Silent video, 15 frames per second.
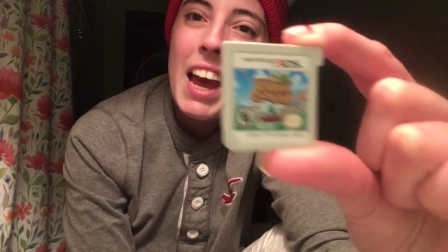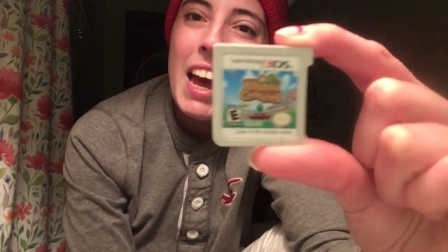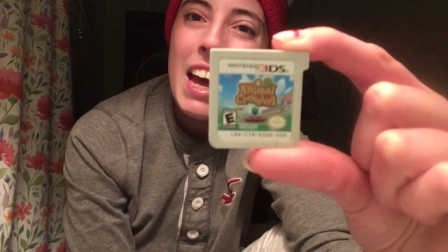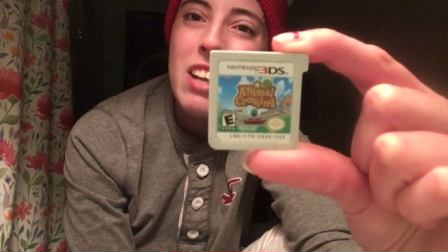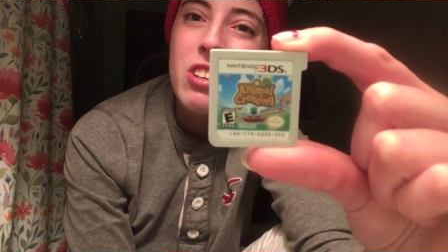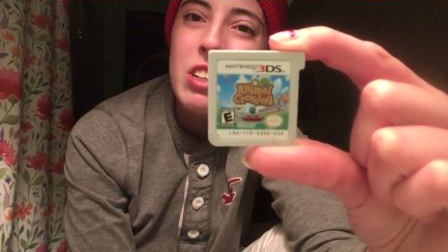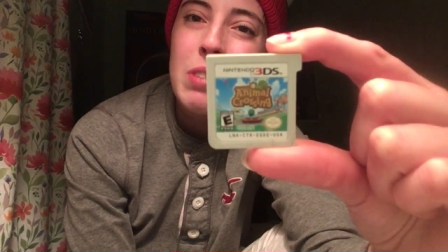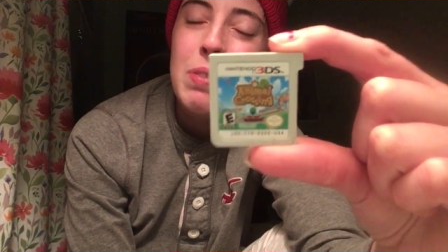
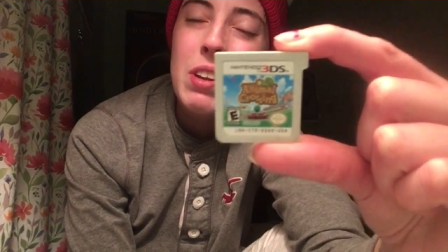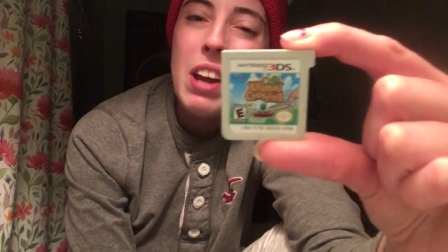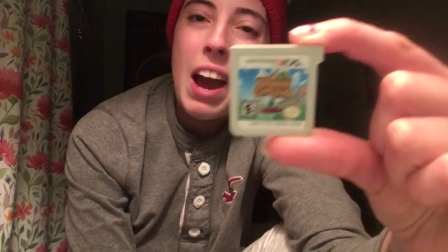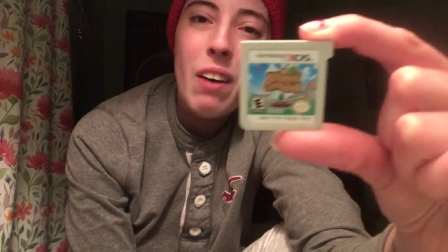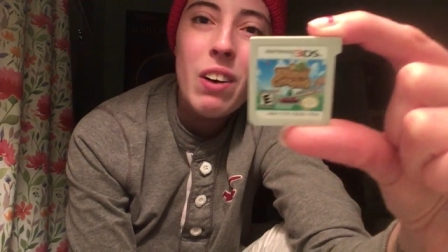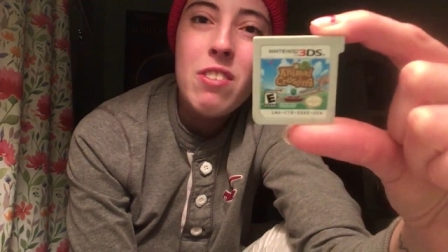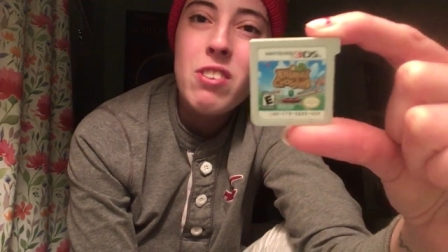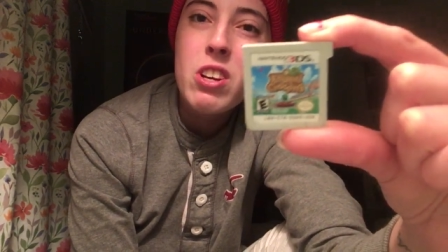And you can be
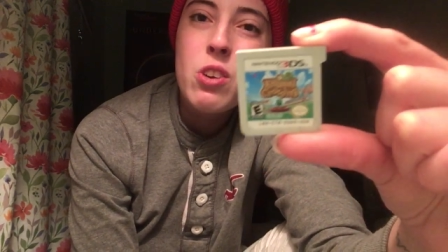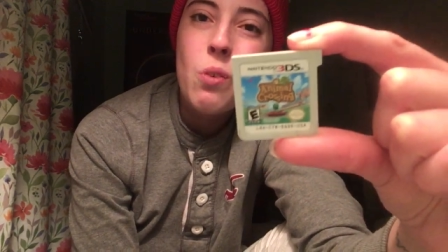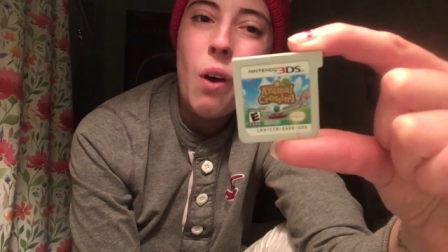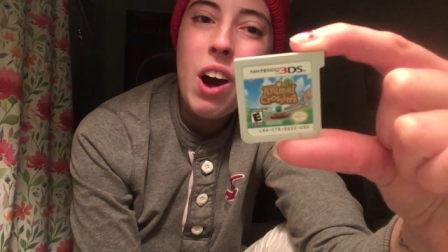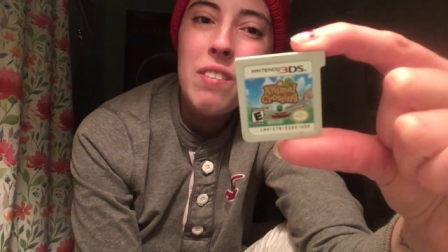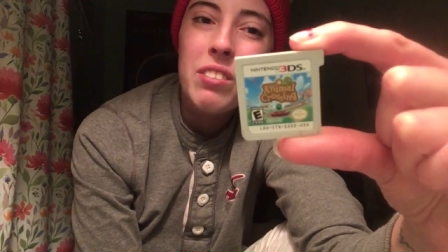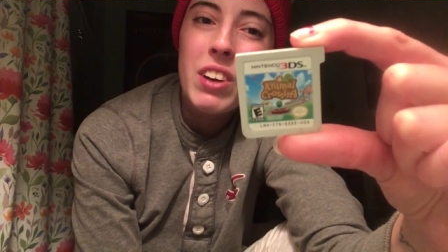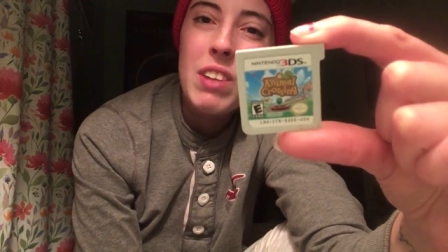however you
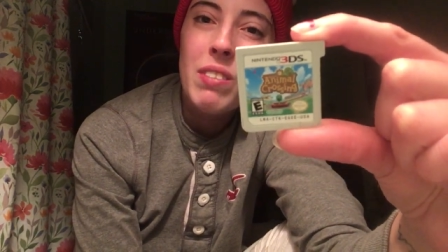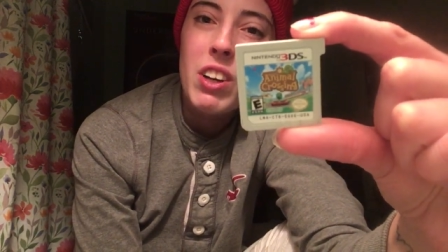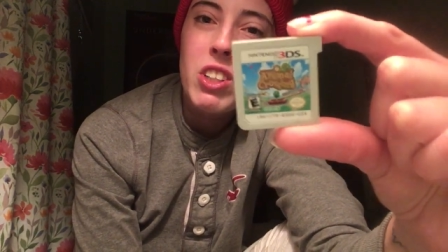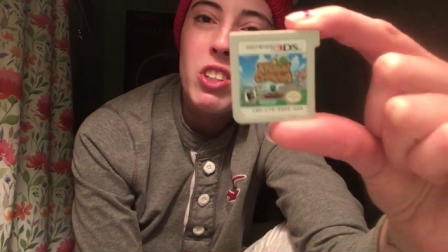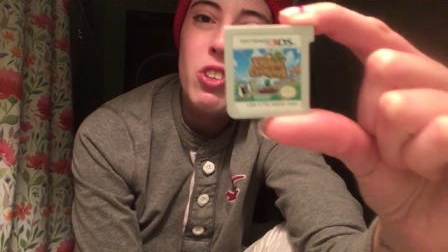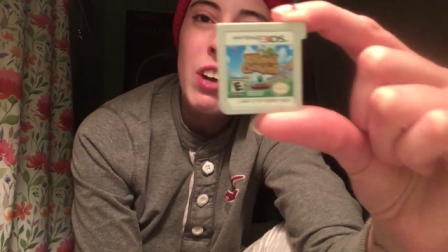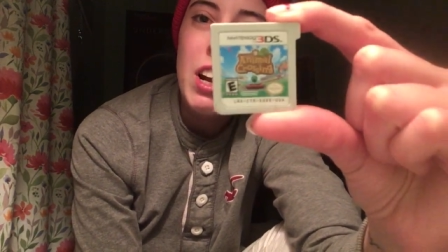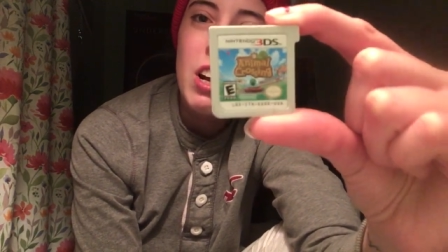want, pretty
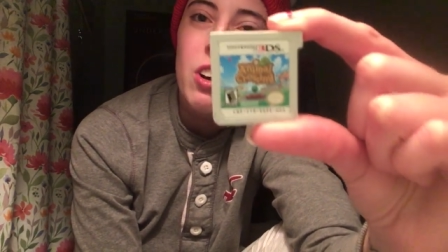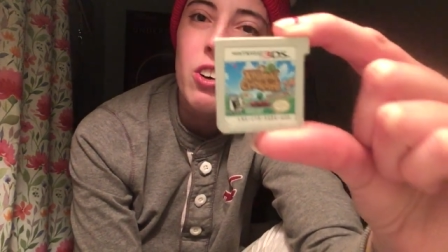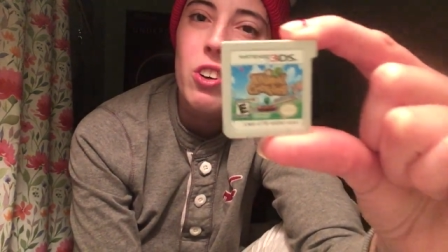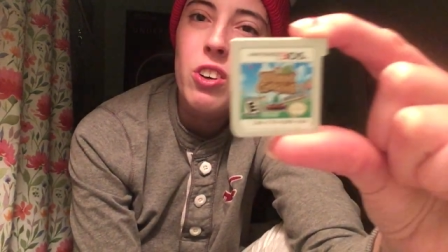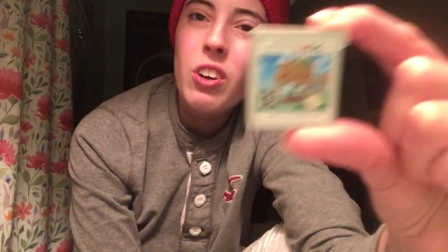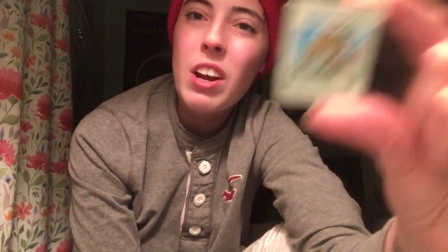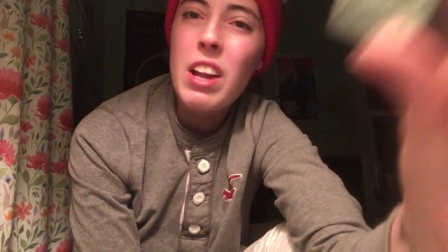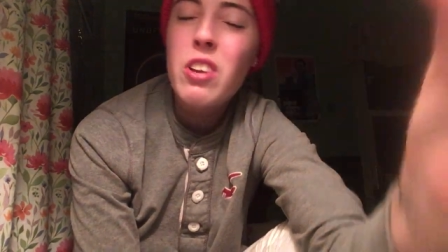much. And you gotta,
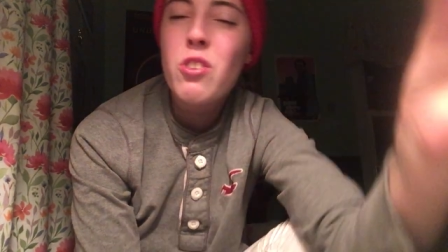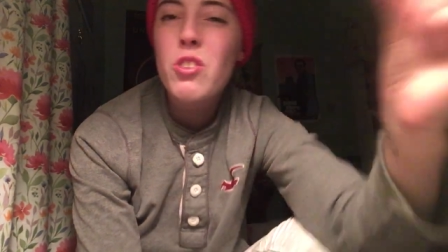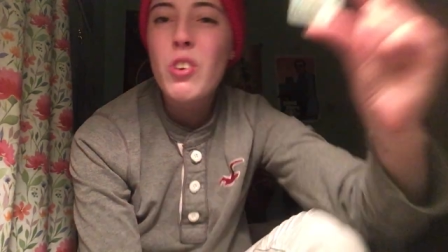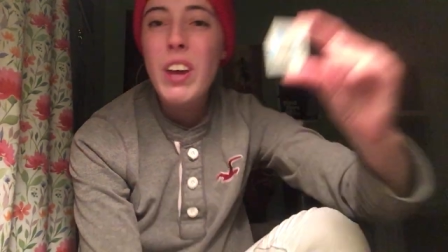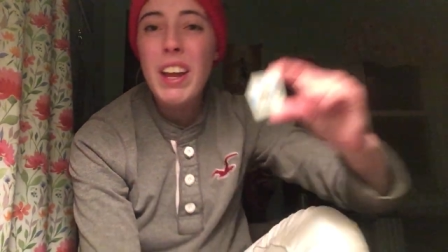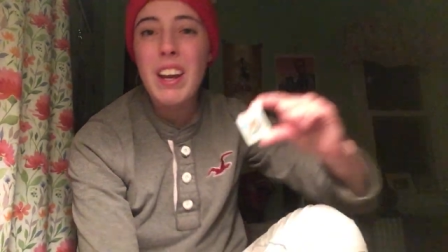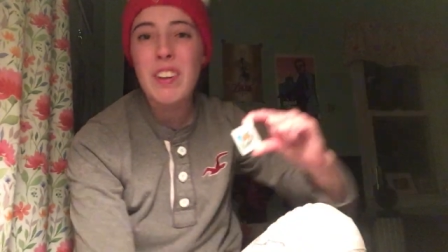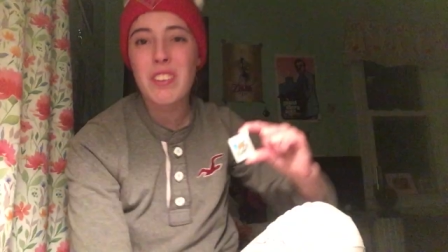and you
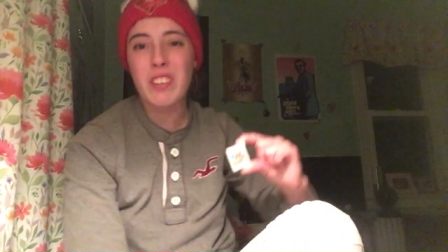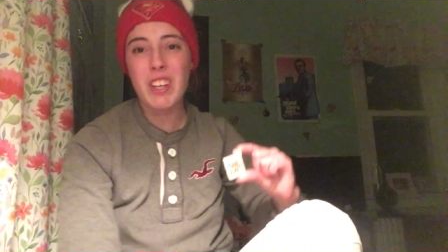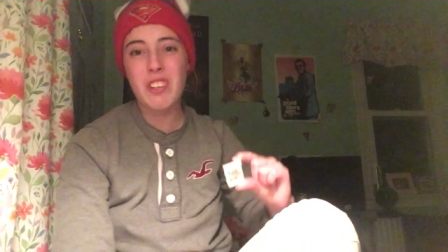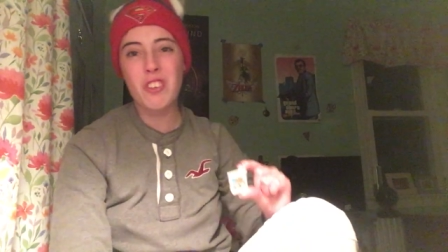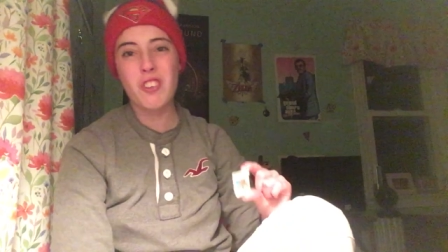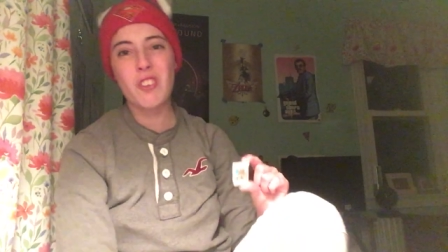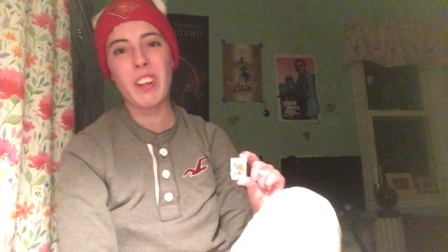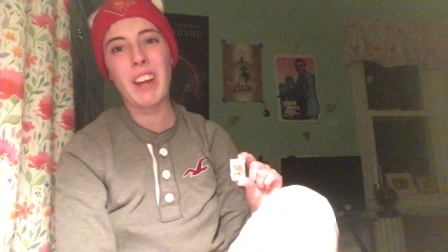do, and it
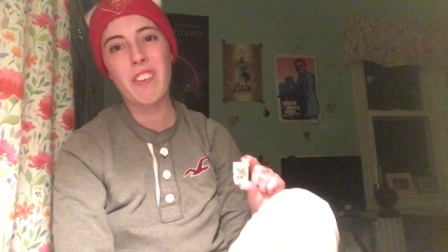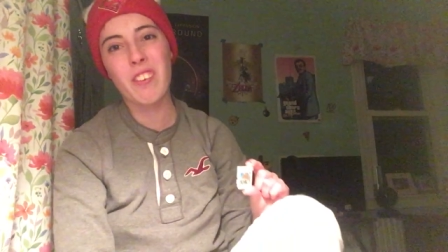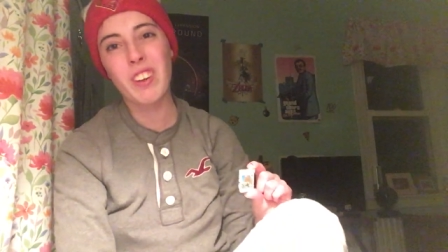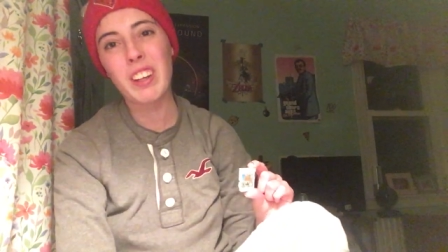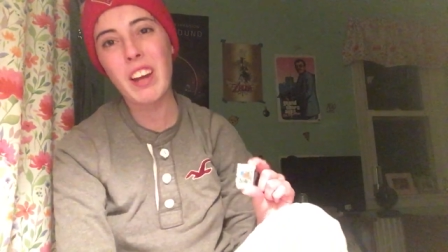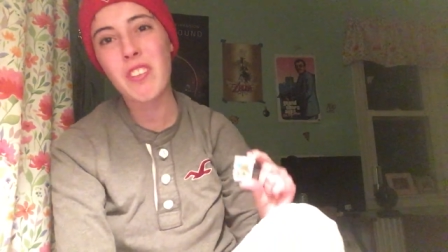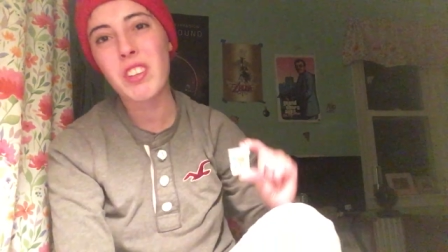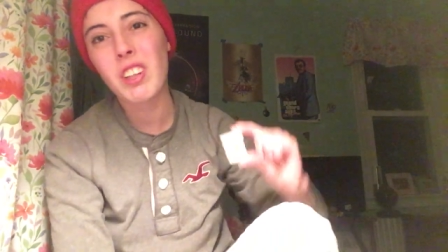teaches you like
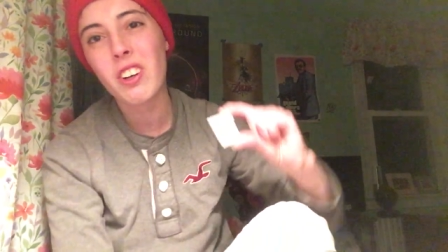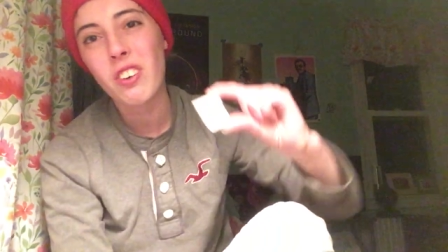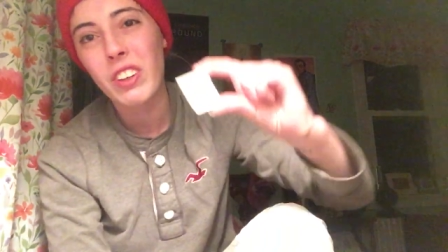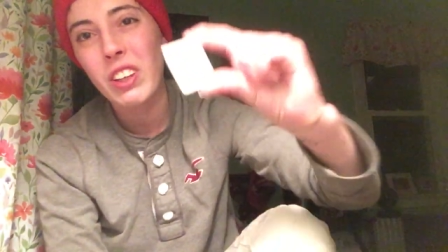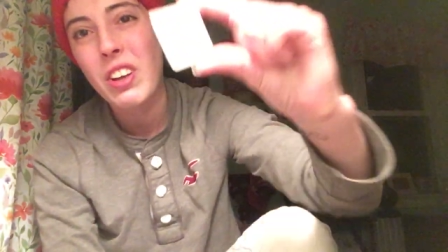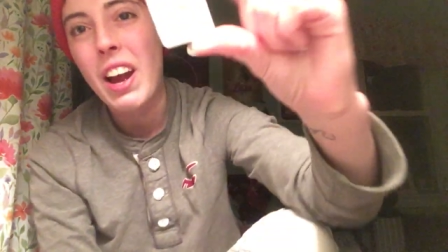real life skills.